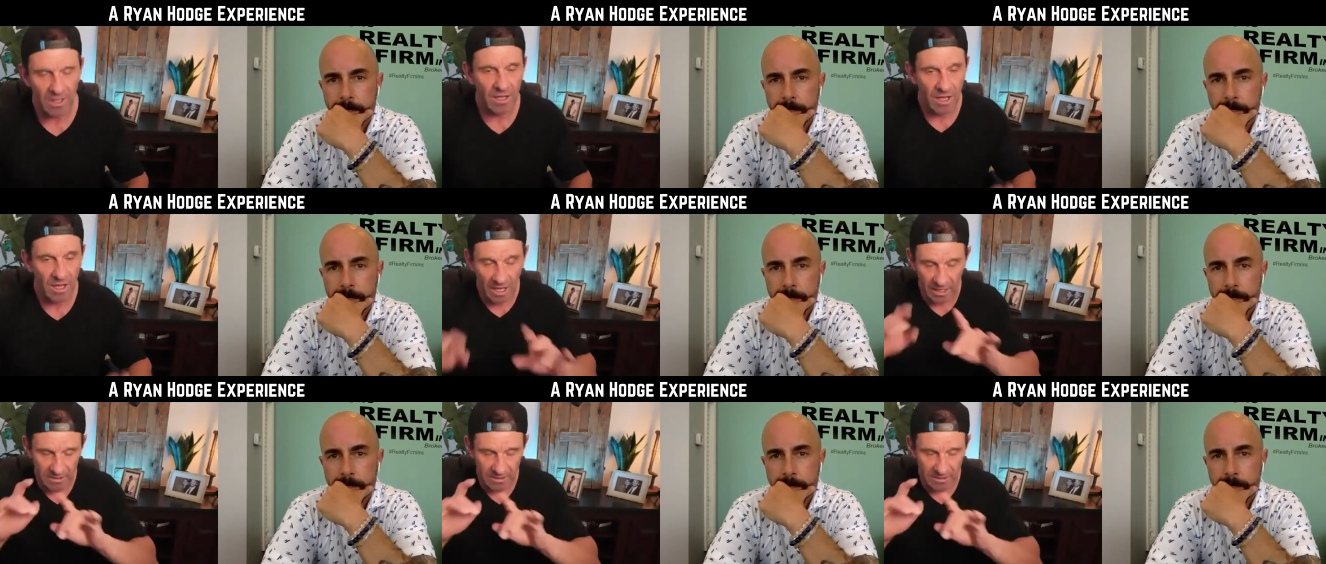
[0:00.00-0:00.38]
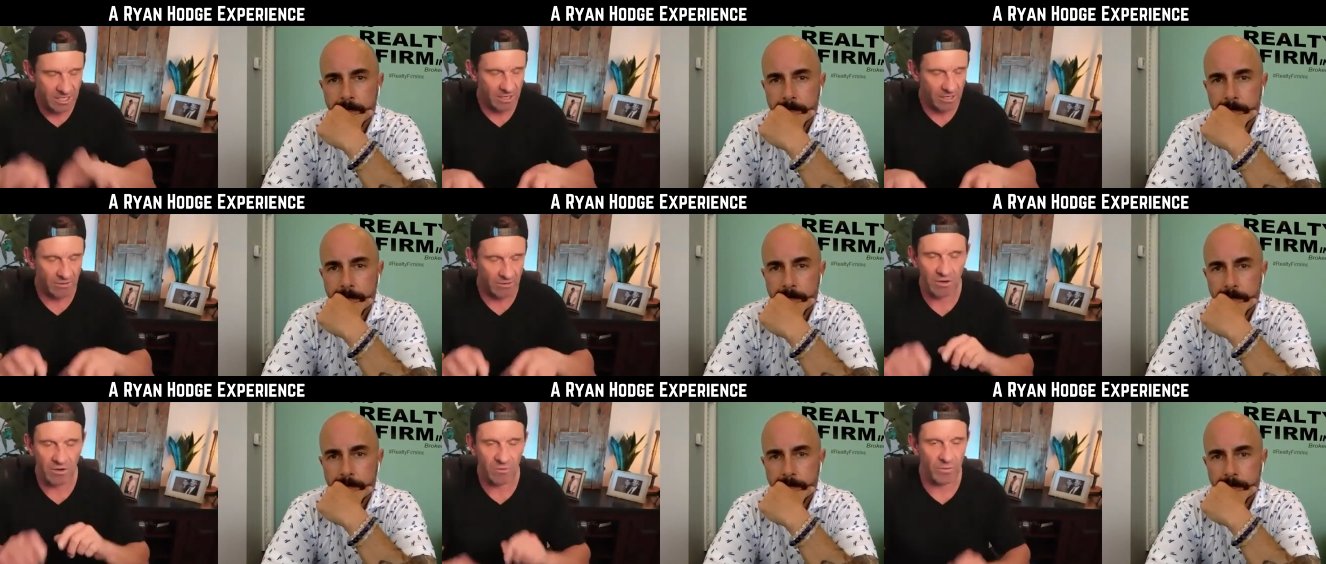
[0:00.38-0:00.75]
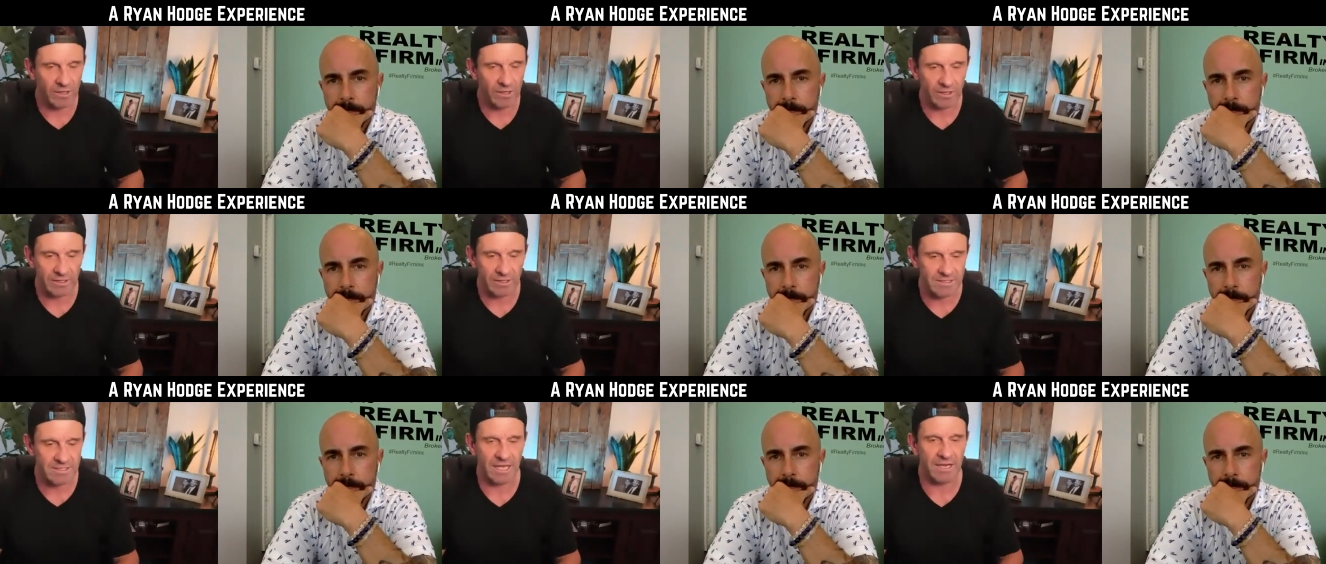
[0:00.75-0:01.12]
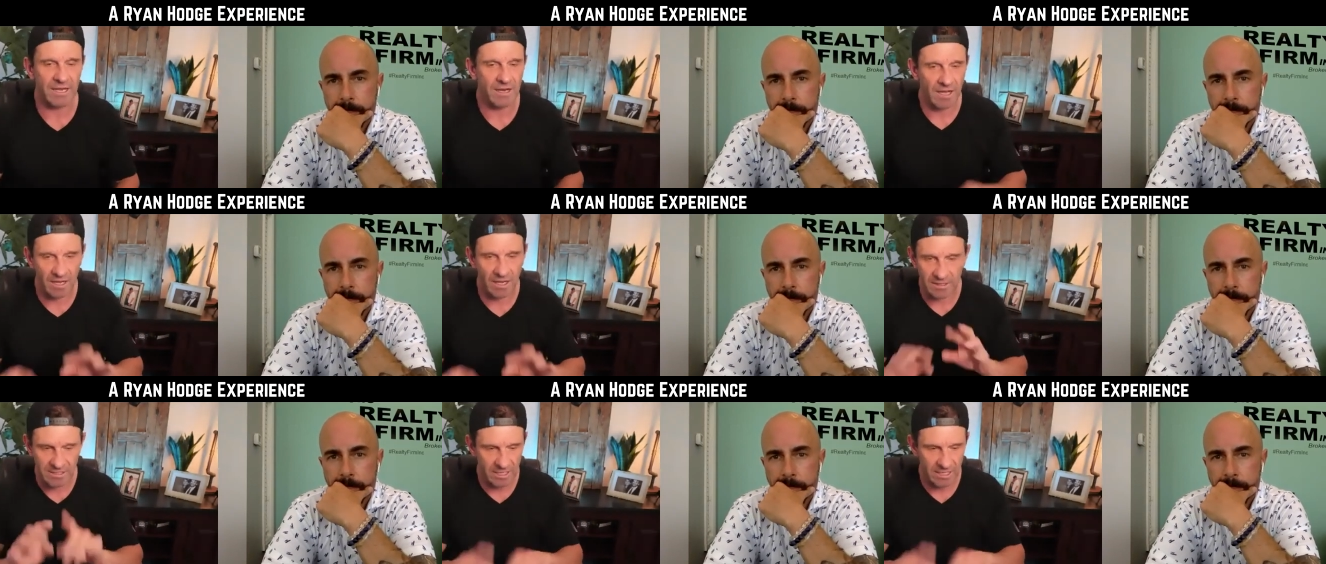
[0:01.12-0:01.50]
Speaker 1: Ontario real estate,
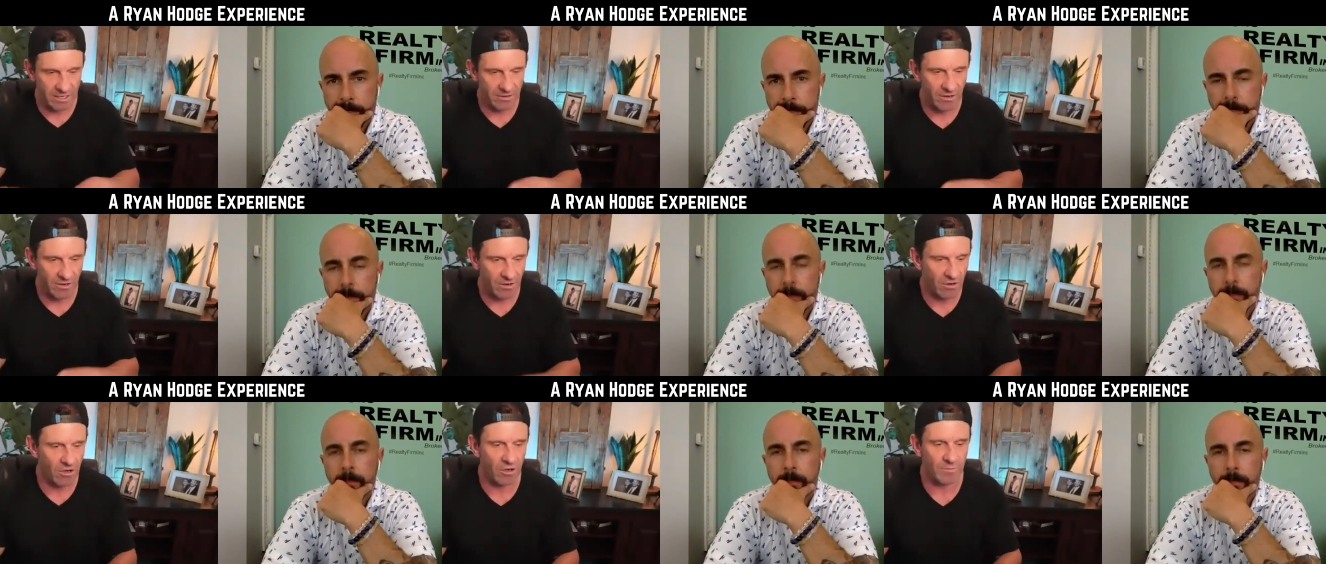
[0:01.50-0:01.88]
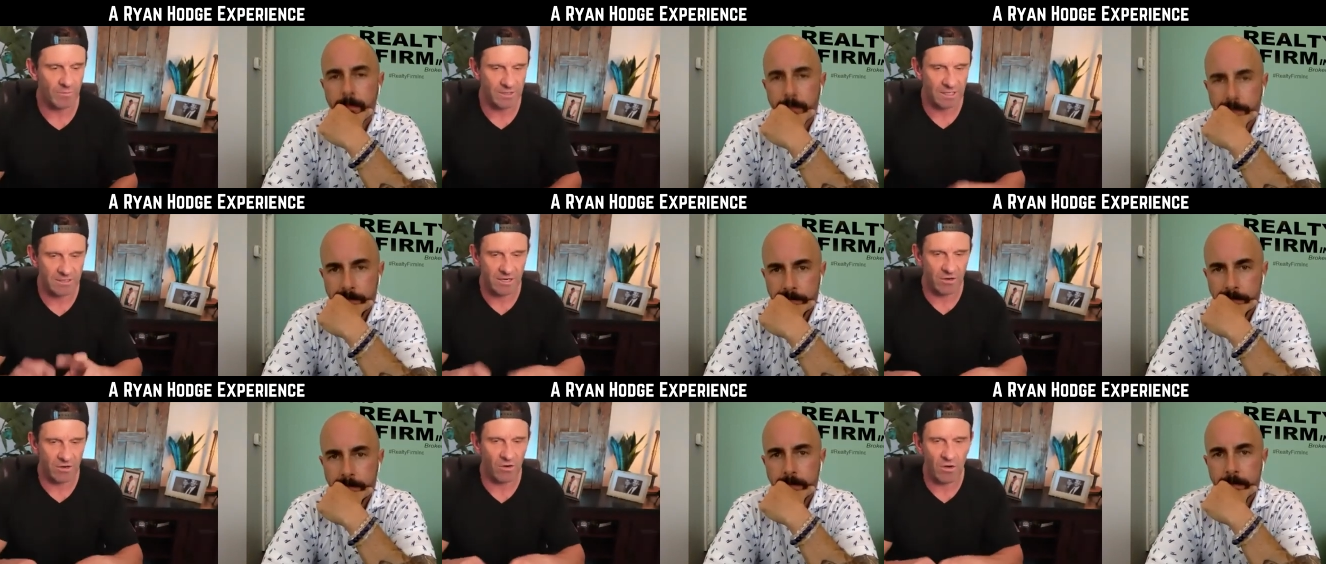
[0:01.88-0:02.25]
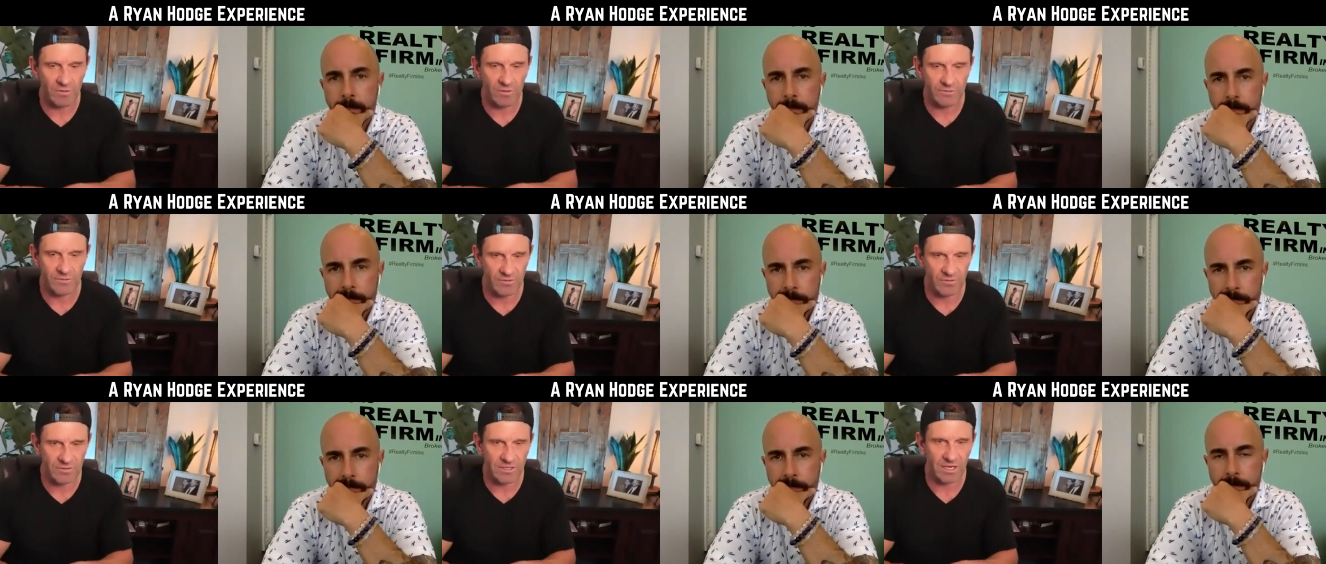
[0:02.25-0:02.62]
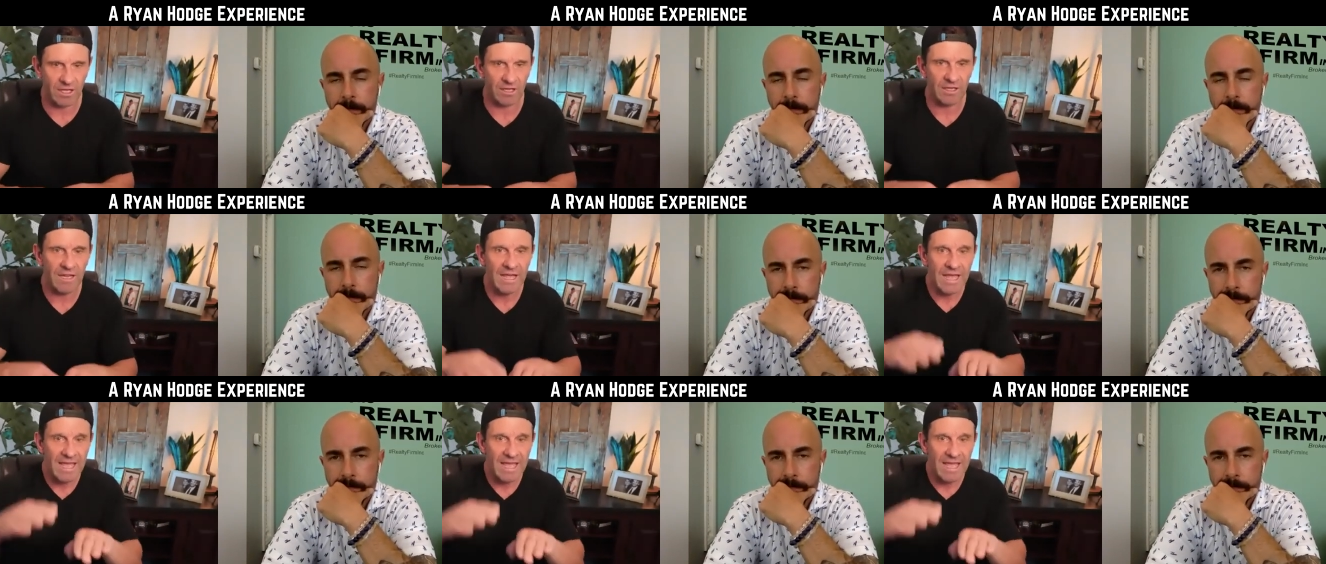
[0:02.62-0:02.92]
Ontario homes, Ontario homes for sale,